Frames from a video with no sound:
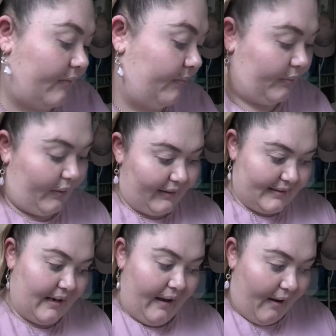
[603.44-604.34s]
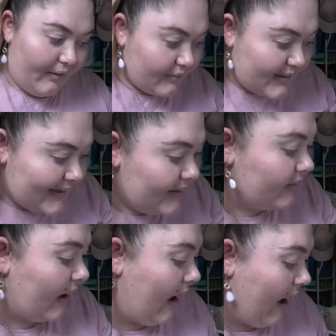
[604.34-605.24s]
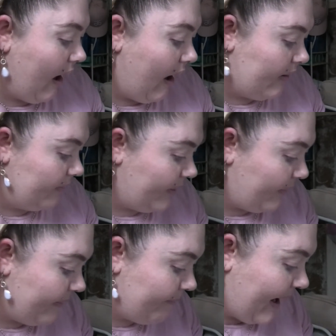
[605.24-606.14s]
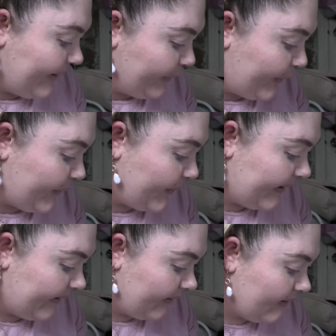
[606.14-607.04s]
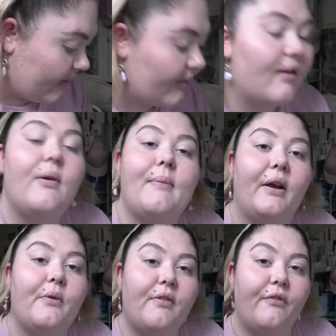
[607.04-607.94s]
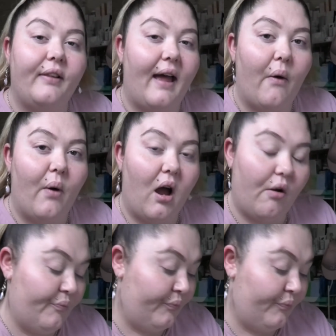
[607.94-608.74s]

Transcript: of brings it out. We might go with Flower